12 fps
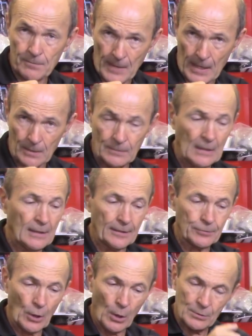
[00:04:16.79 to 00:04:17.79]
valve that
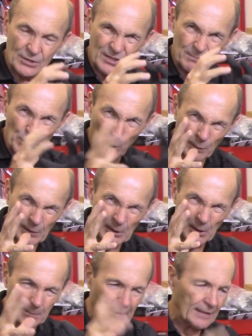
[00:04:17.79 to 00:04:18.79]
the hoses move a
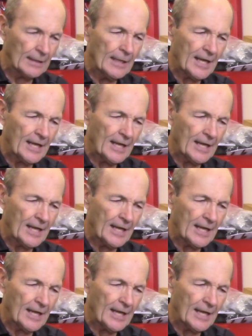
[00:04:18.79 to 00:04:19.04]
little bit.